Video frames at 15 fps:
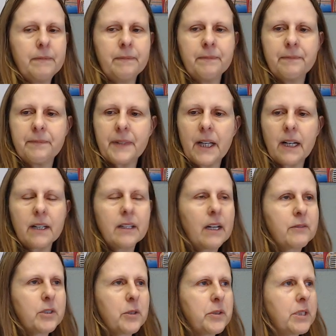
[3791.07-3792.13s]
and I think
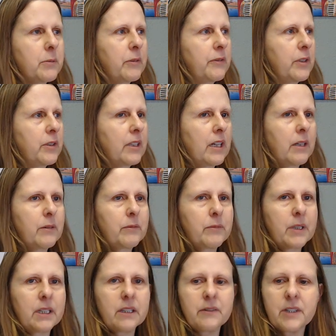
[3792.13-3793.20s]
I've told some of you that I, when
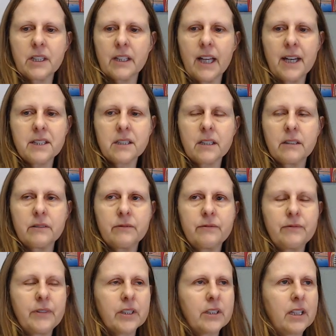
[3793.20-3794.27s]
I lived in Alaska, a
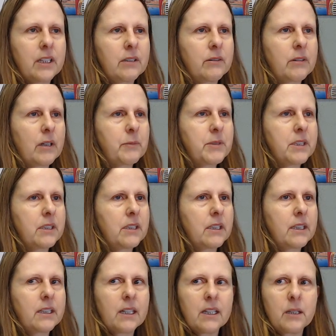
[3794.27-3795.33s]
volcano erupted, and
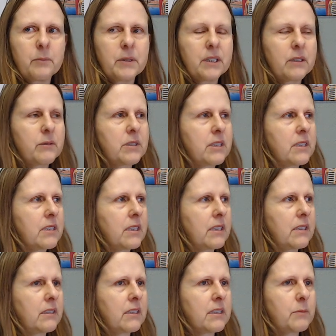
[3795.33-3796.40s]
I got up, and there was this like
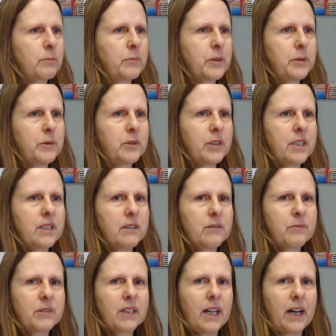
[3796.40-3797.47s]
this blue green
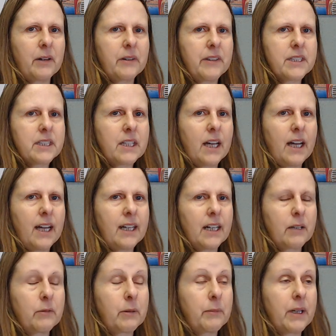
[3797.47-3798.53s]
cloud in the sky, and I
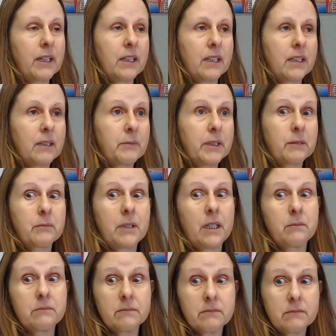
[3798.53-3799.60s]
went back in. And I'm like, Mom,
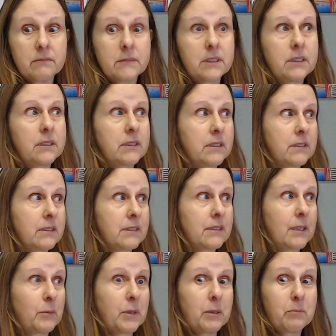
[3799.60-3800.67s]
Jesus is
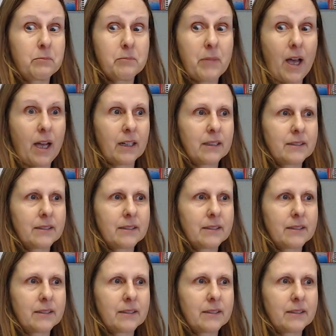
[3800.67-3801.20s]
coming back.